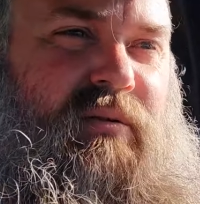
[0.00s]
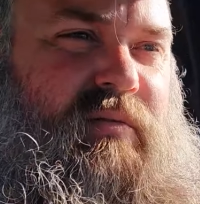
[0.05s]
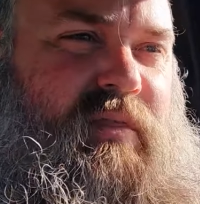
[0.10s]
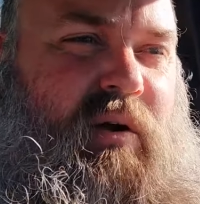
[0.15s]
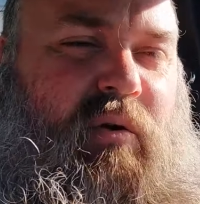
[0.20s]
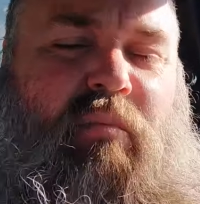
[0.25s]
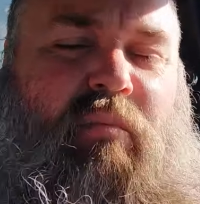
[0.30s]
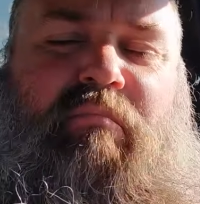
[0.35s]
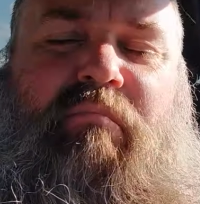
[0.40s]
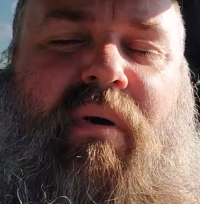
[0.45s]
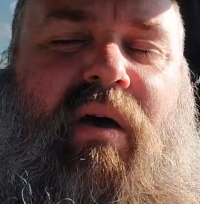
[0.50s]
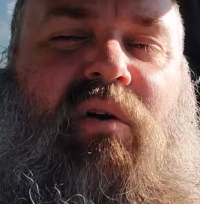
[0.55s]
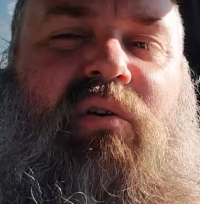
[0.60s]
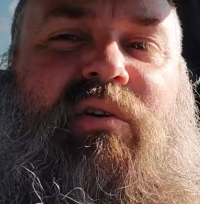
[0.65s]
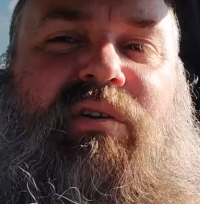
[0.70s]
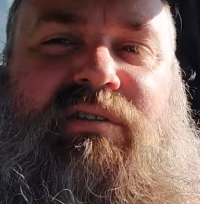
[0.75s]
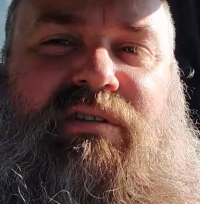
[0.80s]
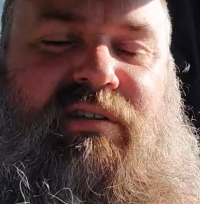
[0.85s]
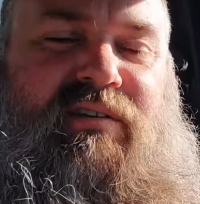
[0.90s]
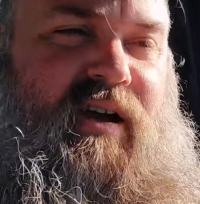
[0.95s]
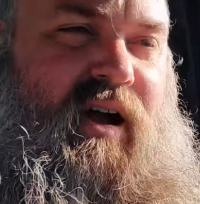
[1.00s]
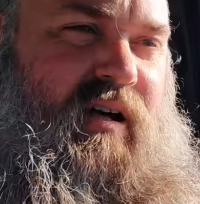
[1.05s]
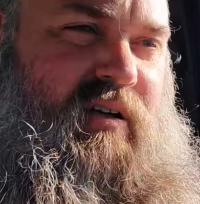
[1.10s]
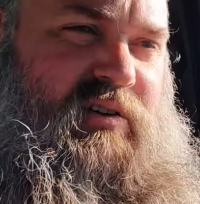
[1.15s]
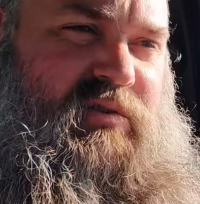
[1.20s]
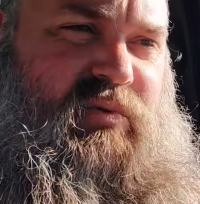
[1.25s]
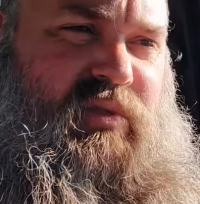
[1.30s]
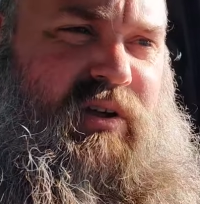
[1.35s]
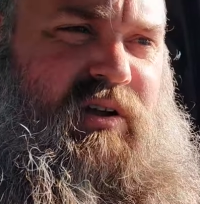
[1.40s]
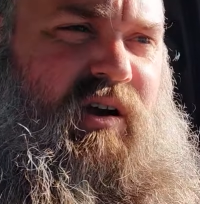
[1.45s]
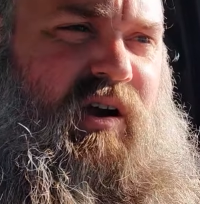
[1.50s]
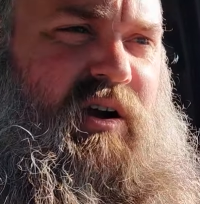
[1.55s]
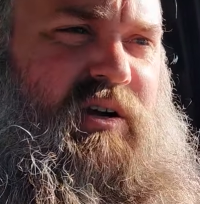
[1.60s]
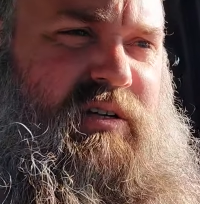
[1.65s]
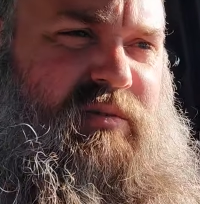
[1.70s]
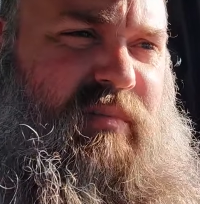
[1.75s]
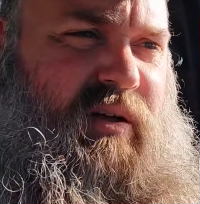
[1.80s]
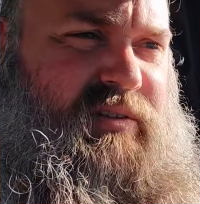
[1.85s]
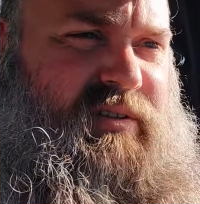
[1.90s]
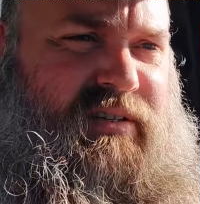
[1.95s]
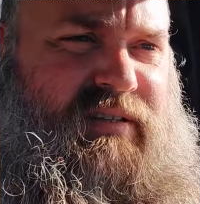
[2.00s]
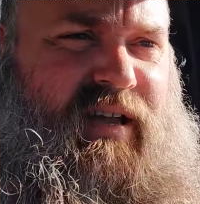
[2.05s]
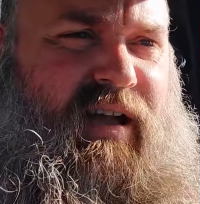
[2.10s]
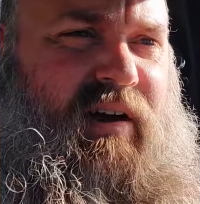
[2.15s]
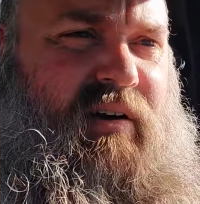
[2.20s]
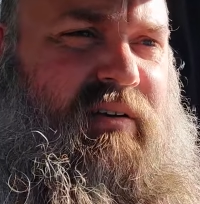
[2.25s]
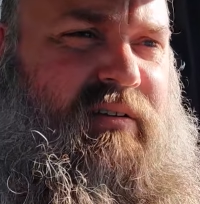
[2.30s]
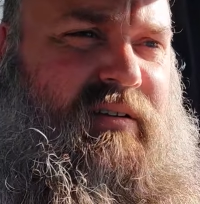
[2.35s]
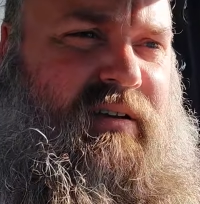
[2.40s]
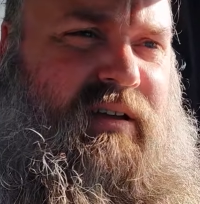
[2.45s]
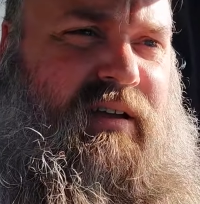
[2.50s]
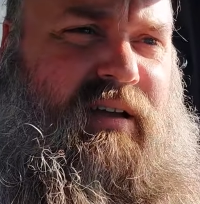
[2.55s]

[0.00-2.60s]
there were millions of dollars worth of cars melting down